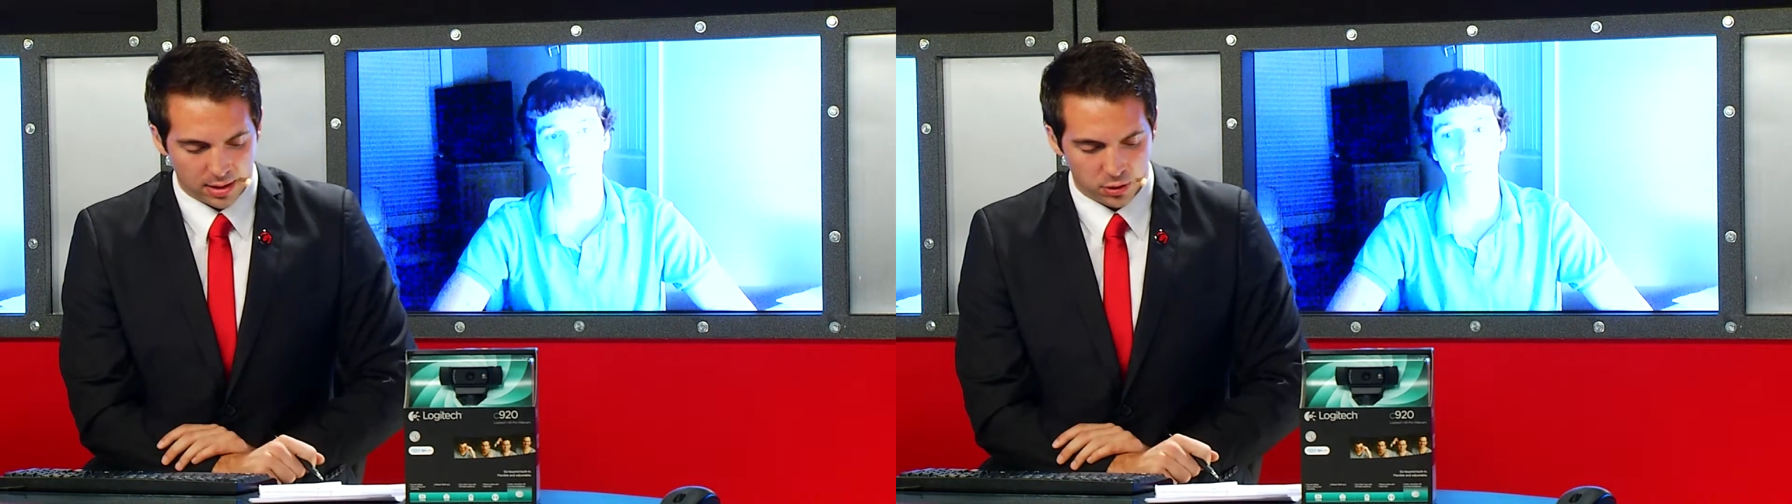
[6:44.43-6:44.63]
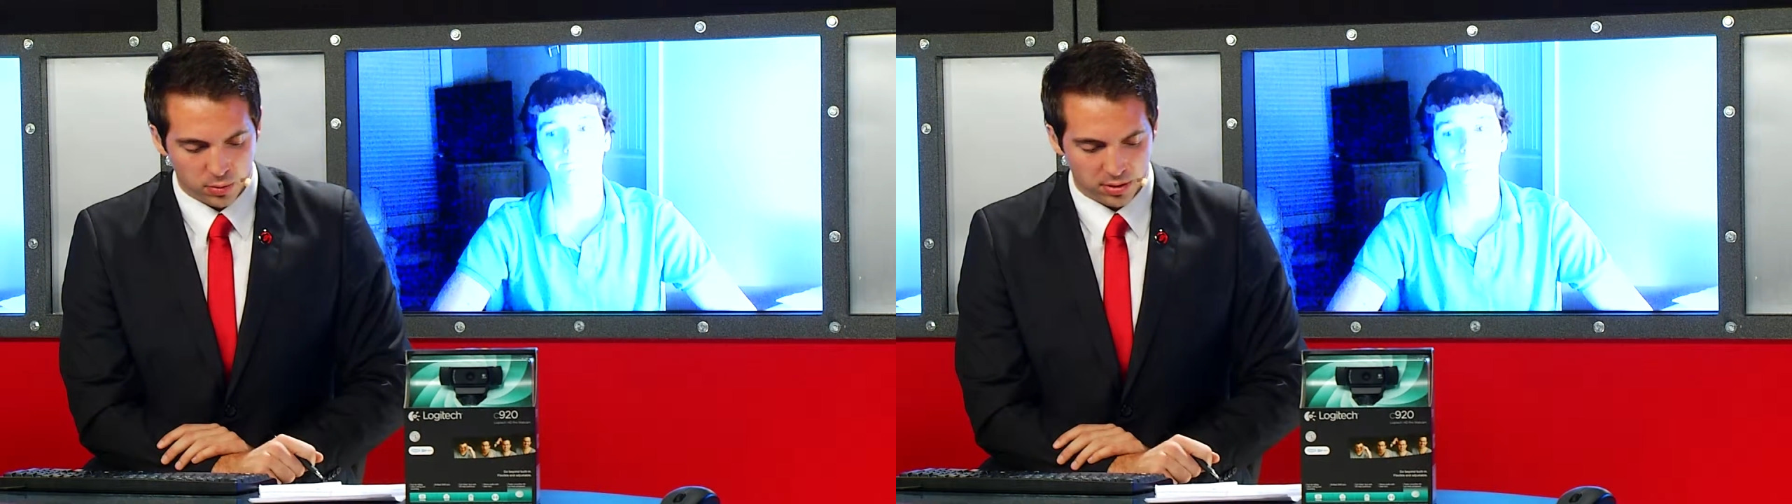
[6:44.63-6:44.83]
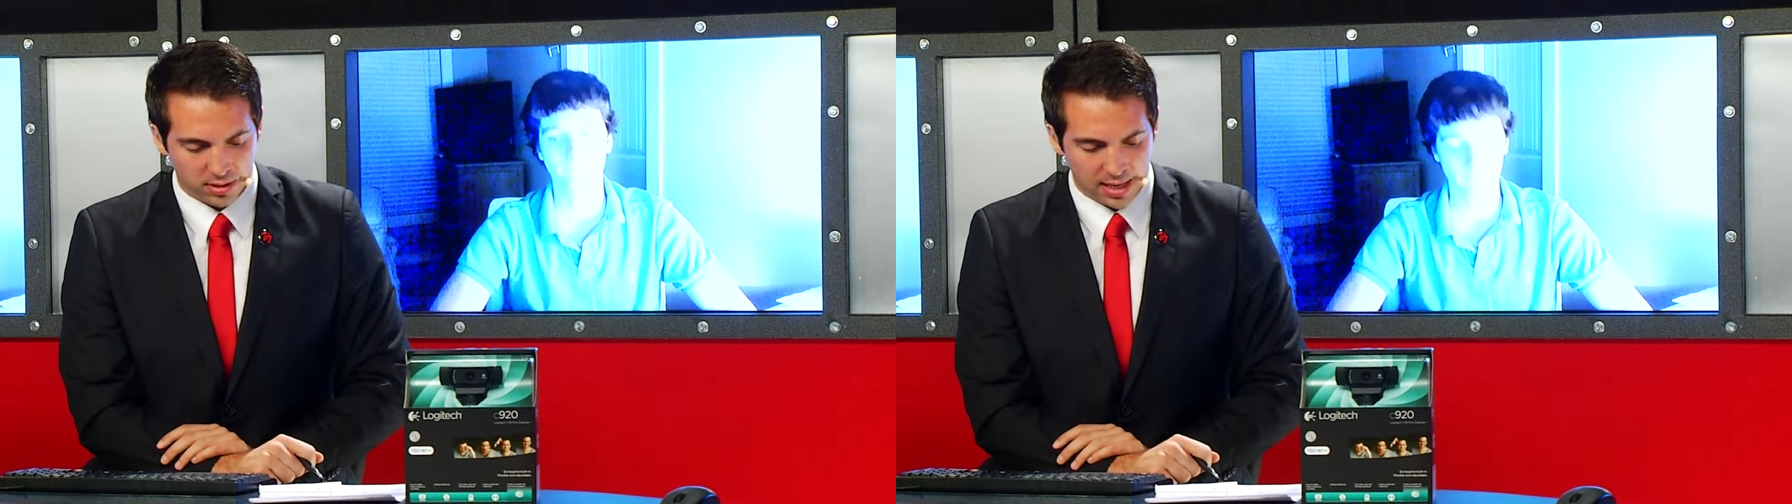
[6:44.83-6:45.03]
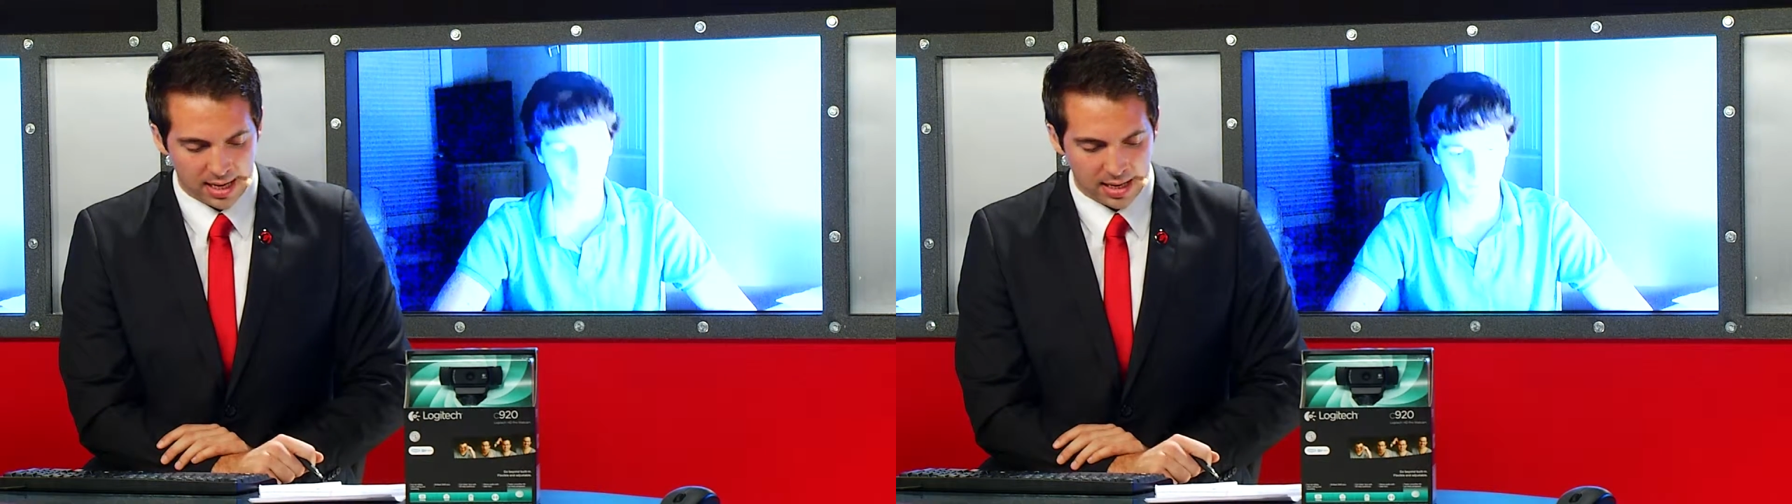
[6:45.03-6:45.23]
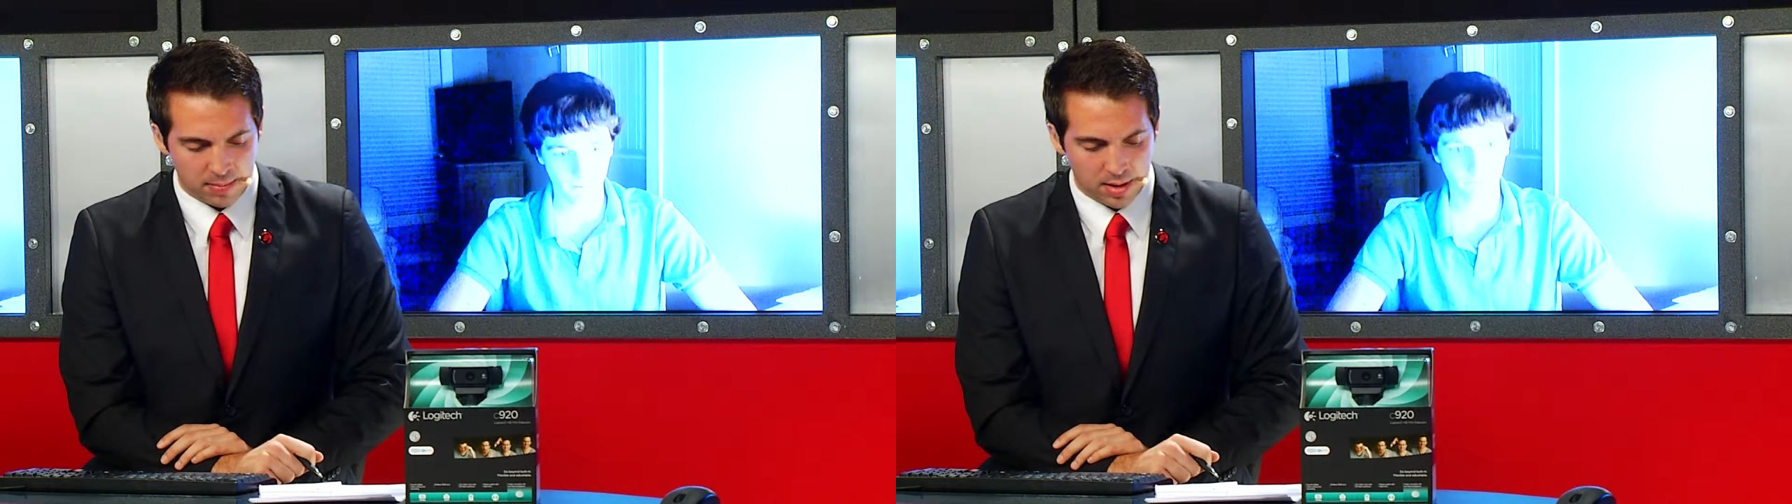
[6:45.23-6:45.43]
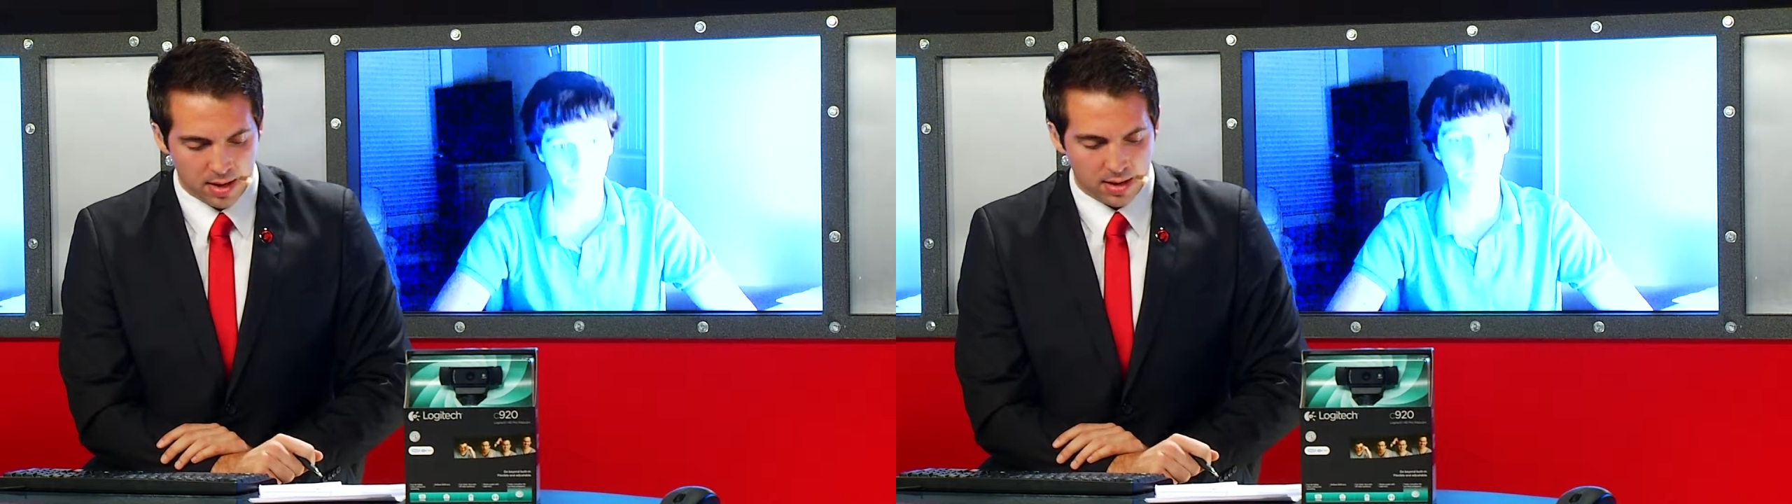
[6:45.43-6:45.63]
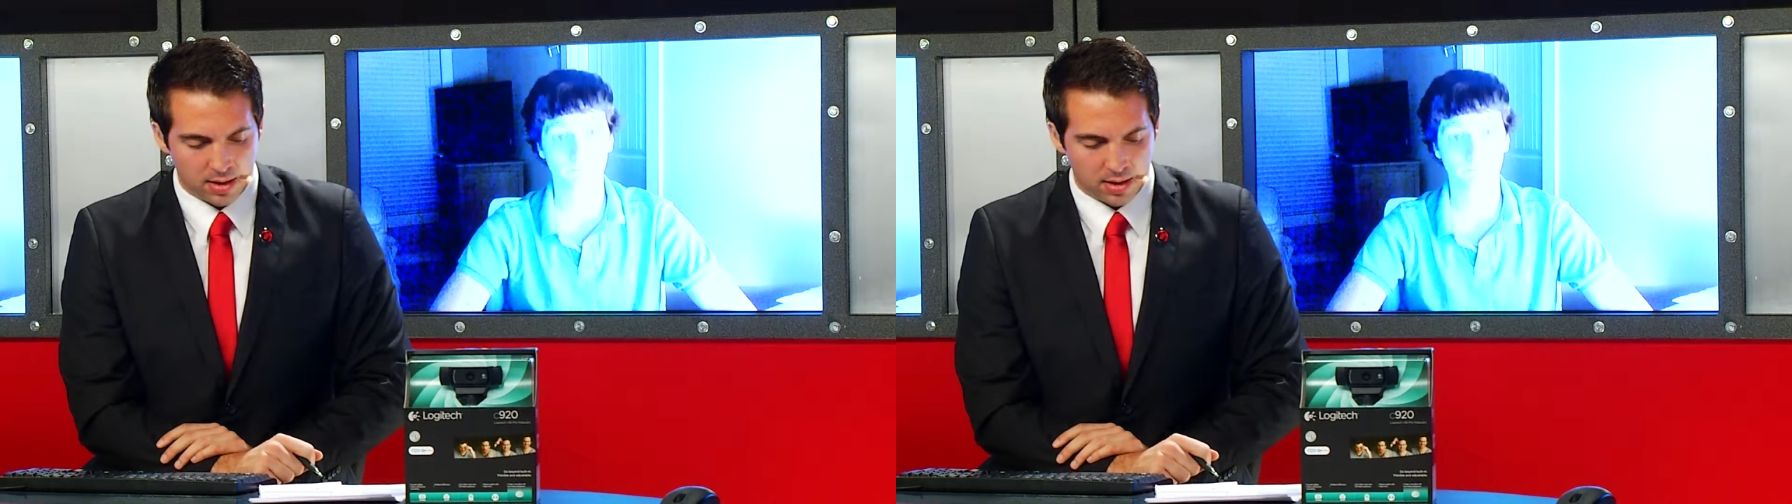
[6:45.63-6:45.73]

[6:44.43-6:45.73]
this was game